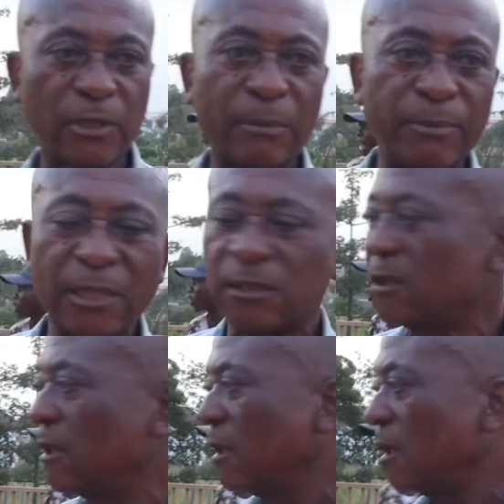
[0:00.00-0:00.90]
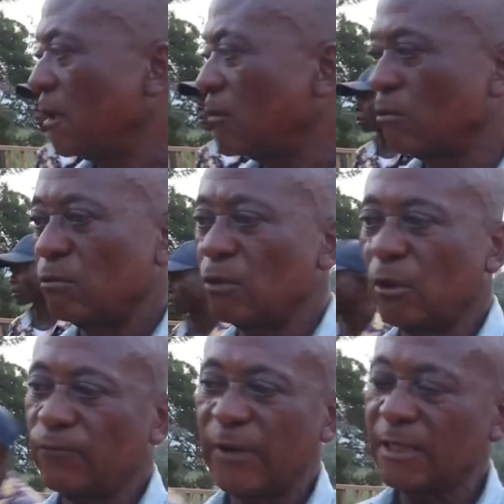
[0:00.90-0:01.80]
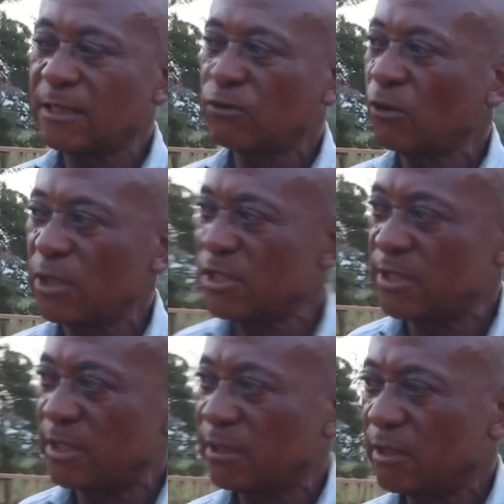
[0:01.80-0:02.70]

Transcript: another place, we don't find it so easy.